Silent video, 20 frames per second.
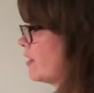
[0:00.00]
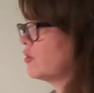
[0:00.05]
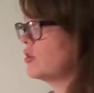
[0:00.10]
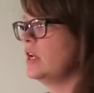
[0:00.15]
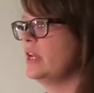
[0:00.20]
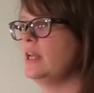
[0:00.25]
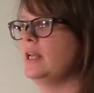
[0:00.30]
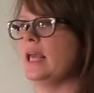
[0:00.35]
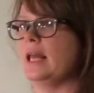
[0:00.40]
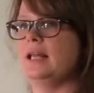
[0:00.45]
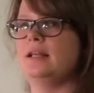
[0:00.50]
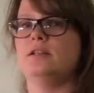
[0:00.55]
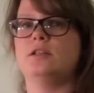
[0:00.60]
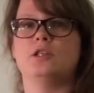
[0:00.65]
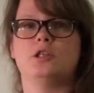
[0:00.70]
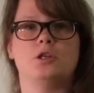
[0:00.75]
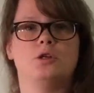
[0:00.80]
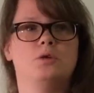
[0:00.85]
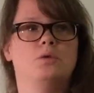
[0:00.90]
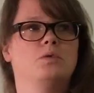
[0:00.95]
actually get
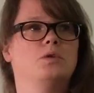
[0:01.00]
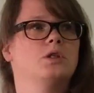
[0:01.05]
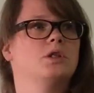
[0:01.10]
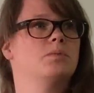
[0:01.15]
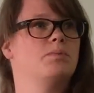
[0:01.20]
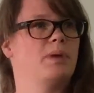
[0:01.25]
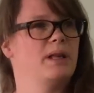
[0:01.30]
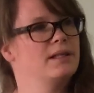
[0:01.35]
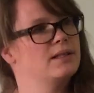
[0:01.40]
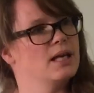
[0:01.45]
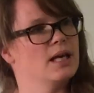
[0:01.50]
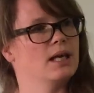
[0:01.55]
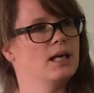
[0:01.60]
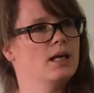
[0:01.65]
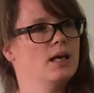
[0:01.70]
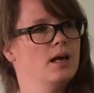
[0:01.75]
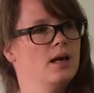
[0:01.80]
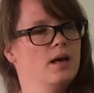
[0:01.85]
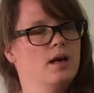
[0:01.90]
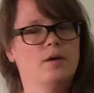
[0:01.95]
into splitting.
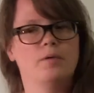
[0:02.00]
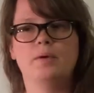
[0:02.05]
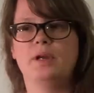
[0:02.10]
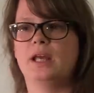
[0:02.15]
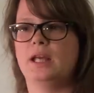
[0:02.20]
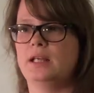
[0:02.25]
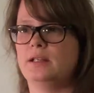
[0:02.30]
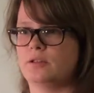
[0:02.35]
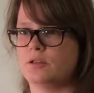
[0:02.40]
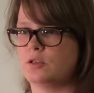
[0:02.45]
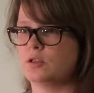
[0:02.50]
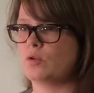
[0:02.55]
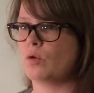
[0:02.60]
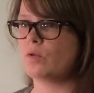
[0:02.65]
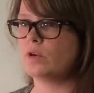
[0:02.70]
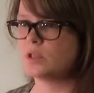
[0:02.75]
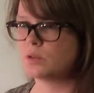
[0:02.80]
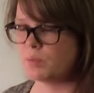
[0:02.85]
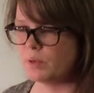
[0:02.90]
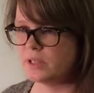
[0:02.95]
We get into
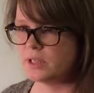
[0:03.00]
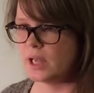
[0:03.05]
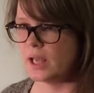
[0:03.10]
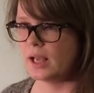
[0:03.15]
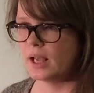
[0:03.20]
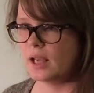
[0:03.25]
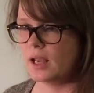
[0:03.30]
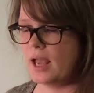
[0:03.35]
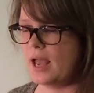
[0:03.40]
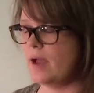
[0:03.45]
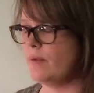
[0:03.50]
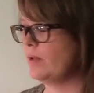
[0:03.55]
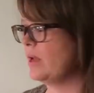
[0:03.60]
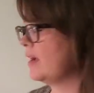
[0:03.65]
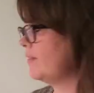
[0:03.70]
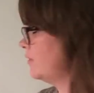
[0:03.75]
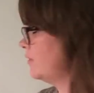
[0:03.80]
story splitting and we